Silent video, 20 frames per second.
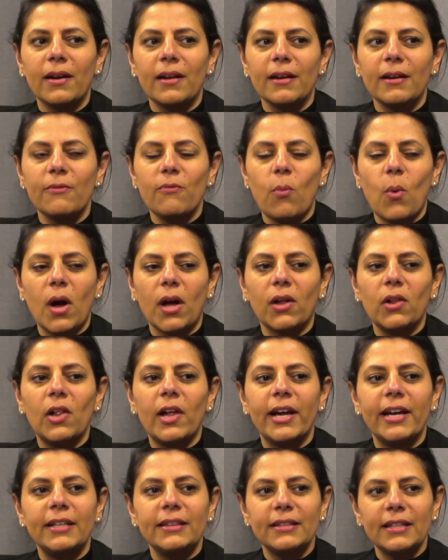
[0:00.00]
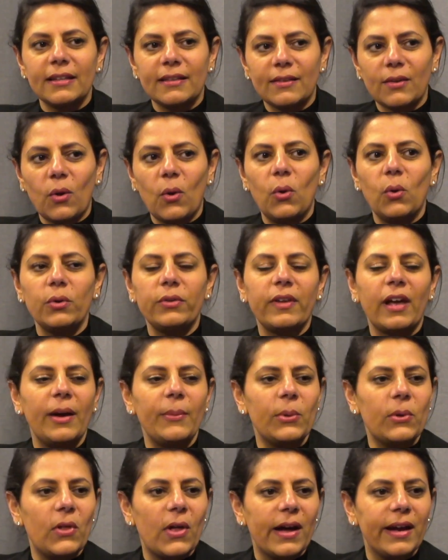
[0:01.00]
I have one client that's
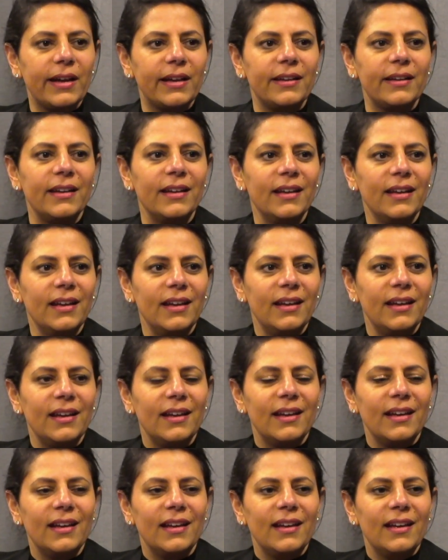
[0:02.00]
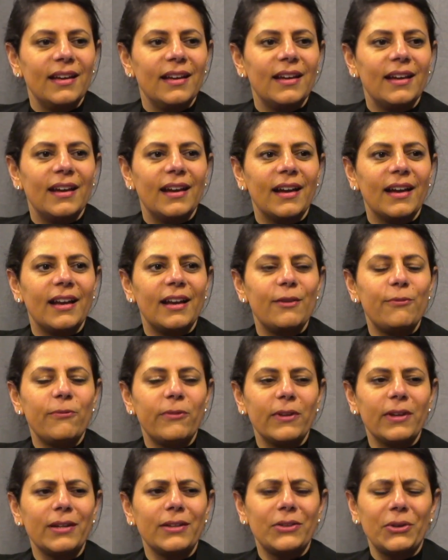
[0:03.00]
old-time client, and I
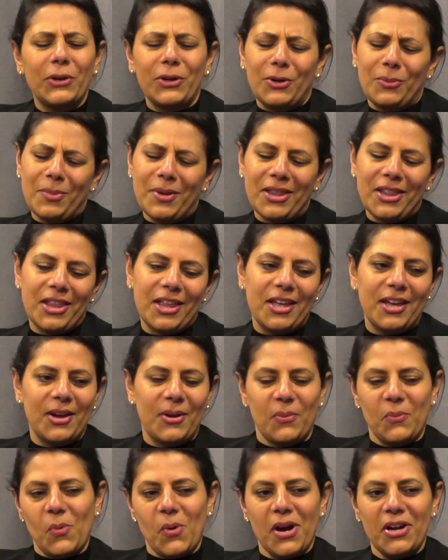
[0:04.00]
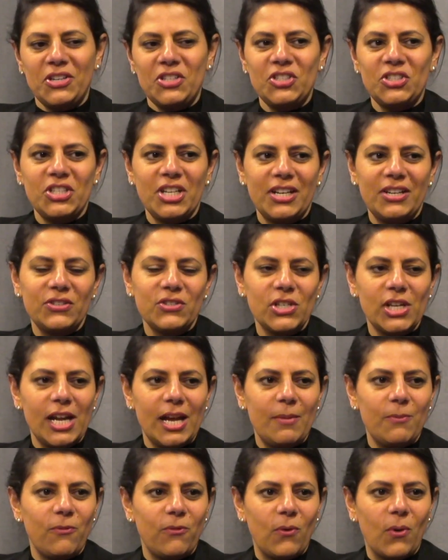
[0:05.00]
feel like they're going to be like, why'd you change your
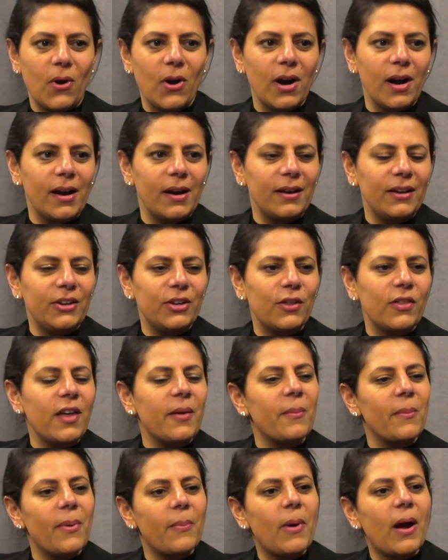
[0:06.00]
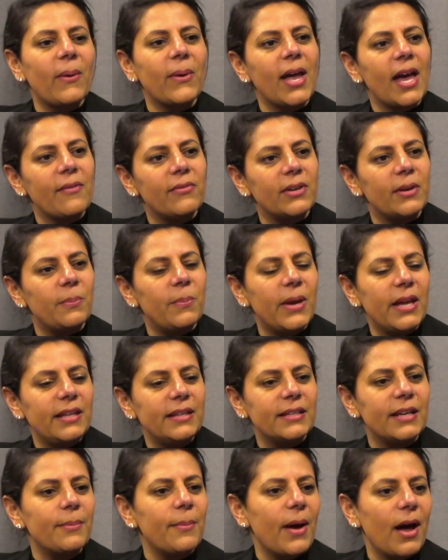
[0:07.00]
name for? And, they probably have an
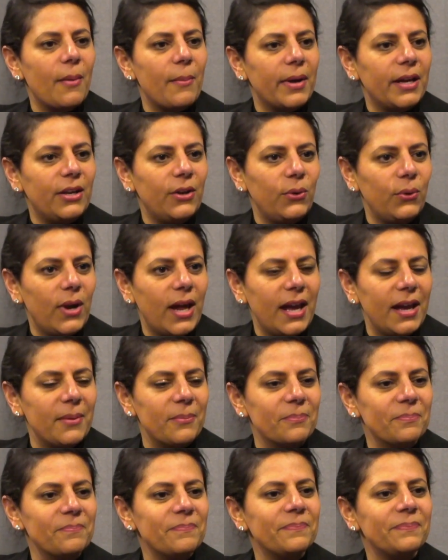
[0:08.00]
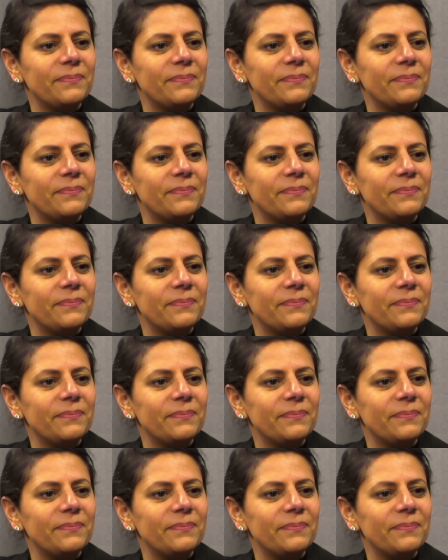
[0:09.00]
opinion about my new name.